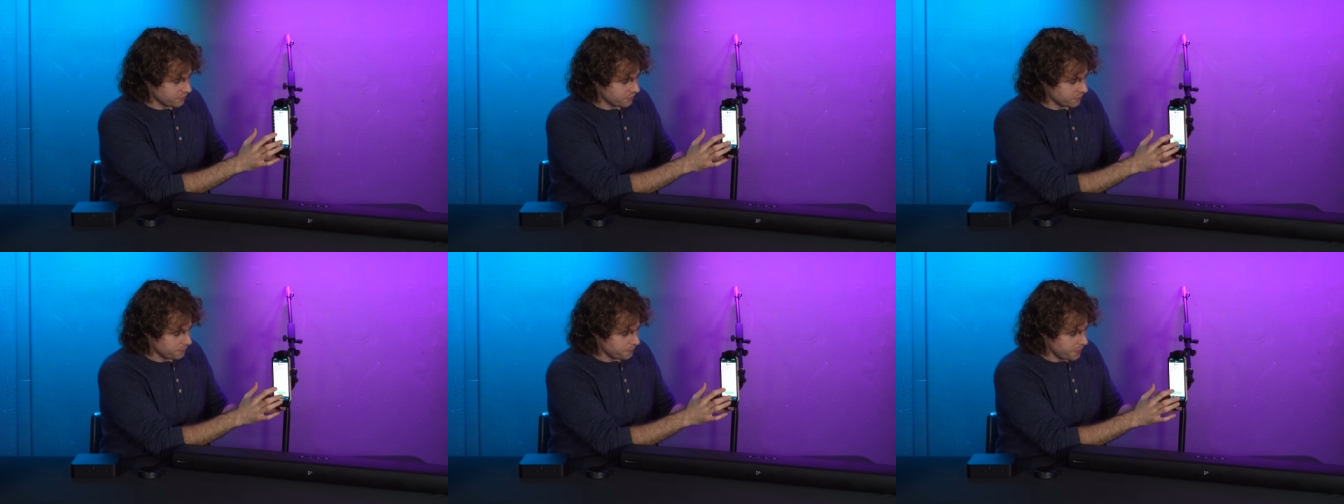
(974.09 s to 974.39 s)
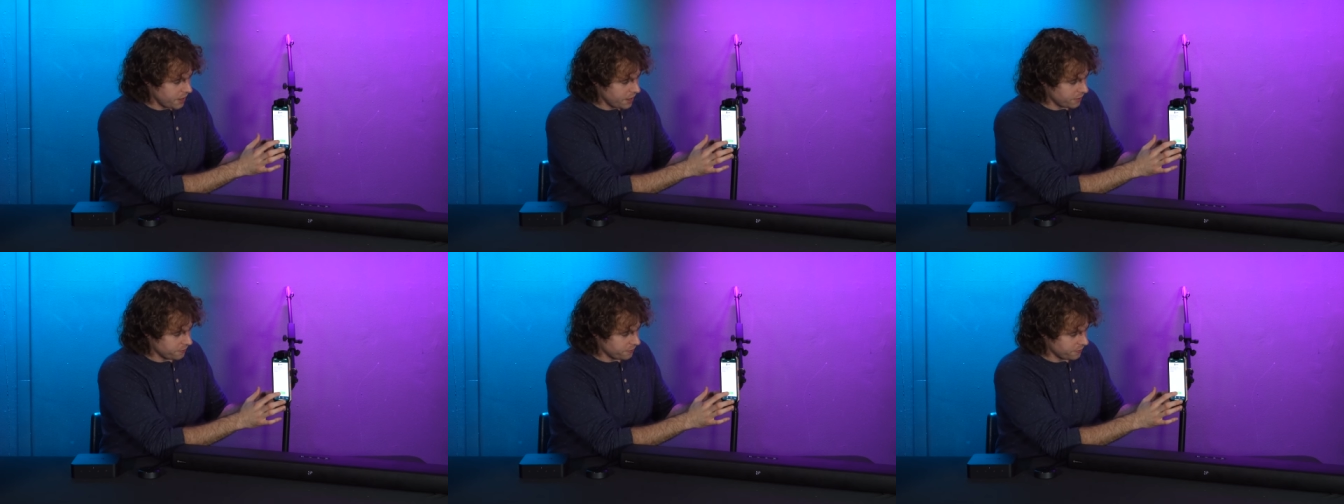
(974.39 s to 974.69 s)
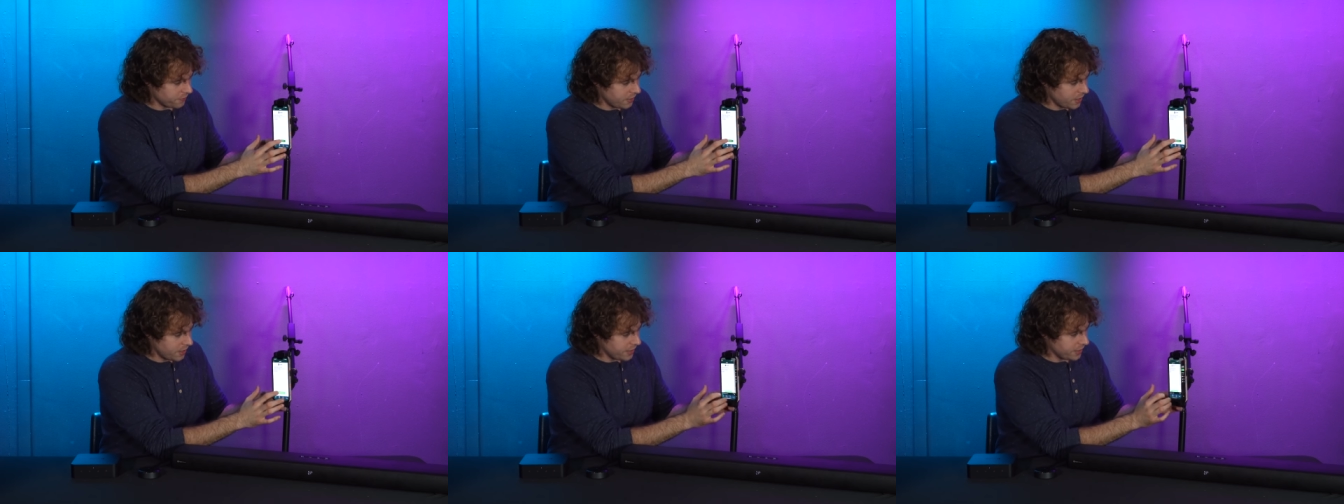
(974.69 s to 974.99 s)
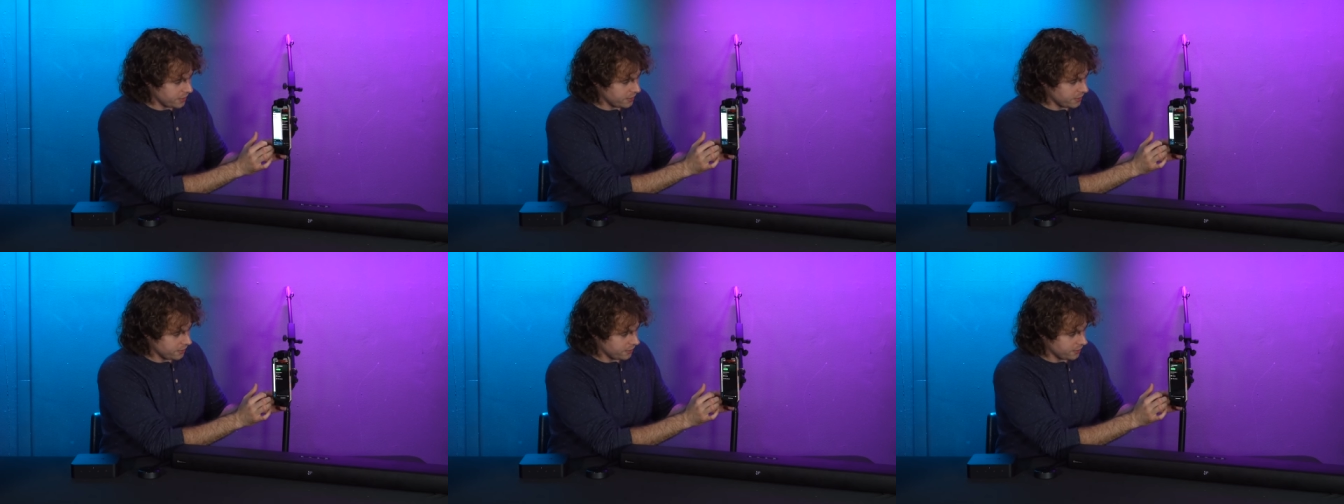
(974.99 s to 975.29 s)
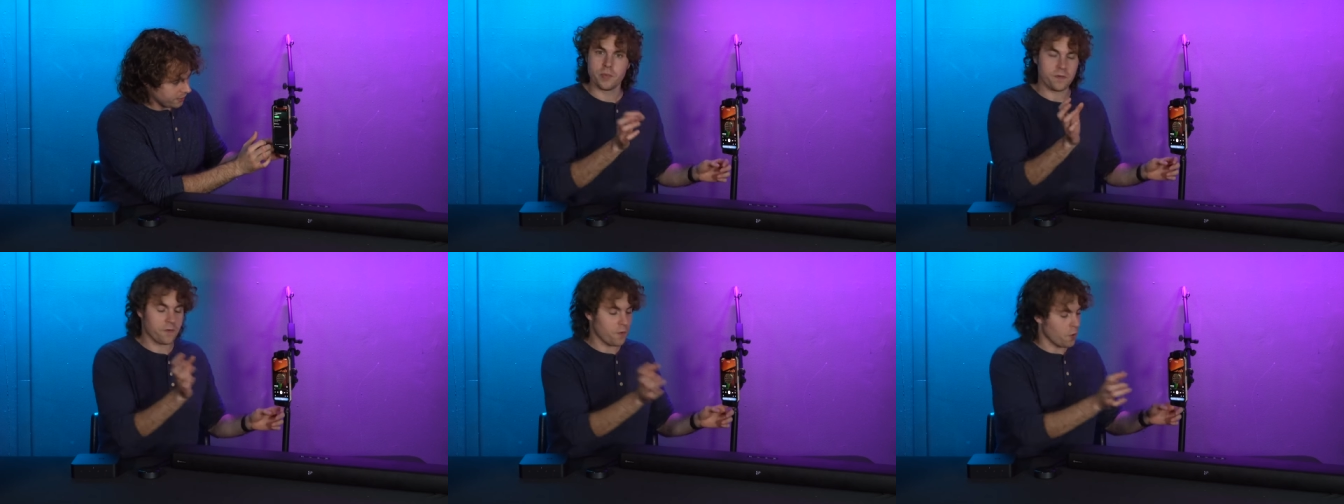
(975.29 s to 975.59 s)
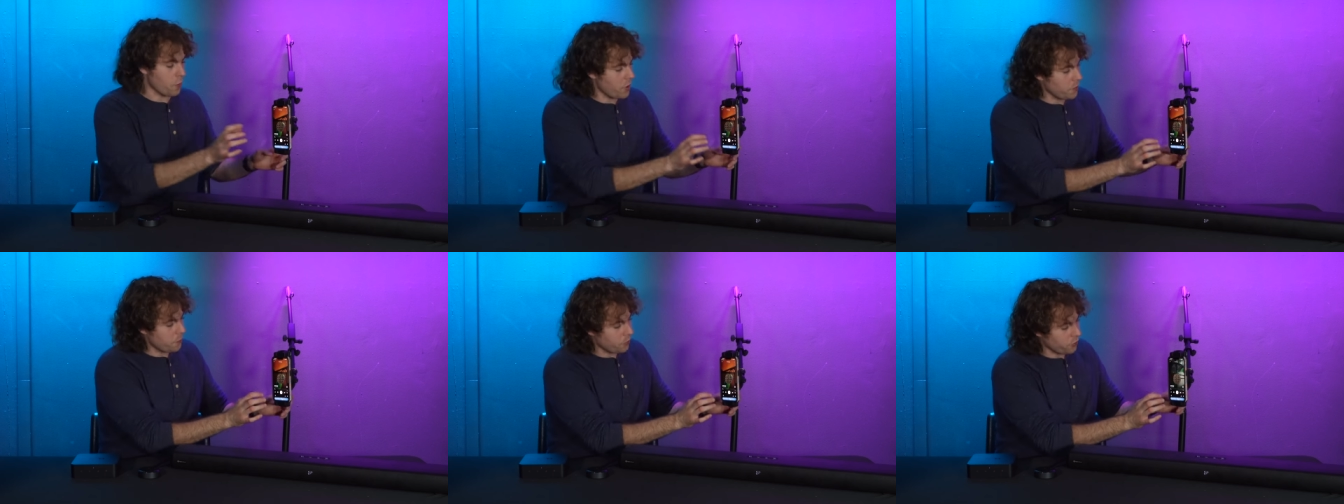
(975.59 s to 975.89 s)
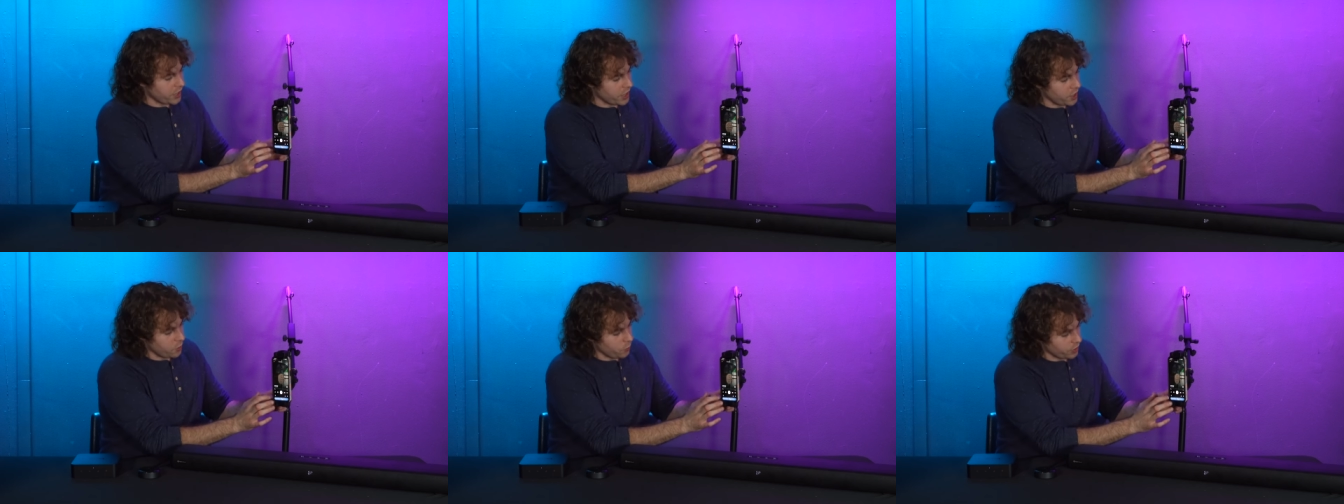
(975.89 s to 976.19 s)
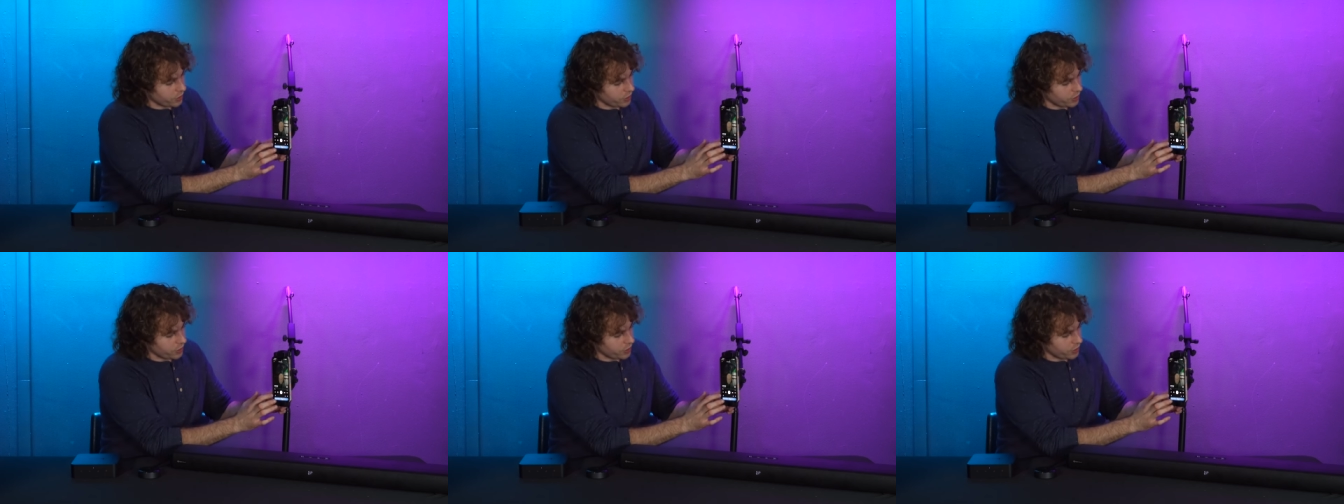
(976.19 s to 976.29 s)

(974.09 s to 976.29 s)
Spotify. Before we play it,